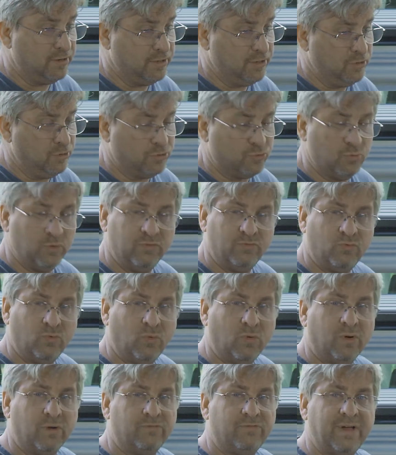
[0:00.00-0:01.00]
you know, $300,
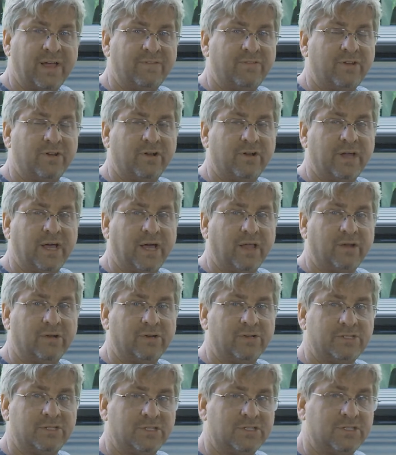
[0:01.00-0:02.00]
$400,
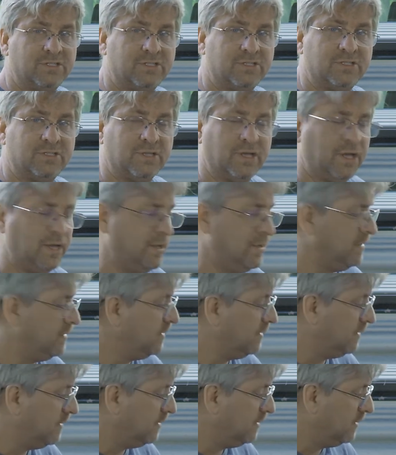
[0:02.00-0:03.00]
$500.
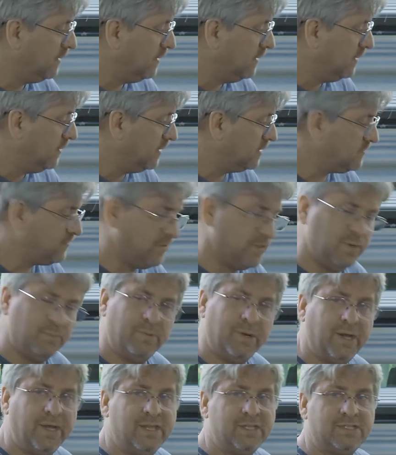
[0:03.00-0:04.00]
This for the
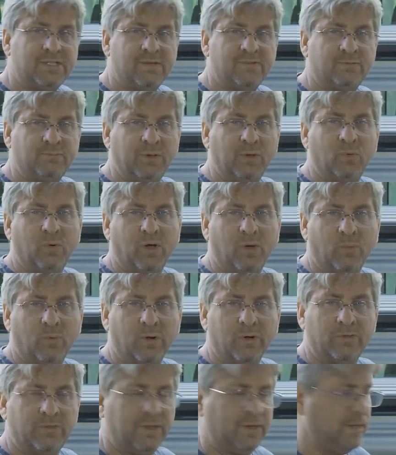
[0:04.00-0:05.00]
money seems to be well
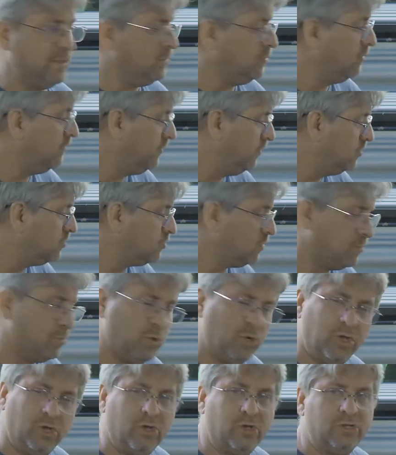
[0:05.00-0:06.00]
worth it, and the reviews were
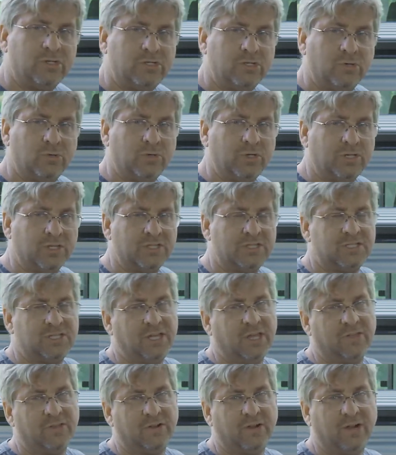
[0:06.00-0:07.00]
pretty good too. You can
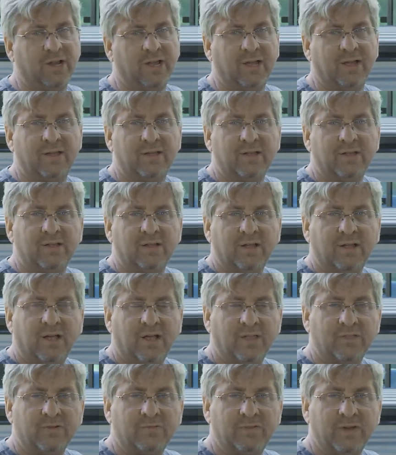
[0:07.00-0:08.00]
see other
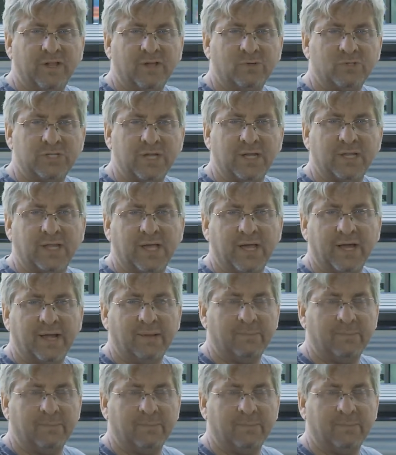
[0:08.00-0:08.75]
videos online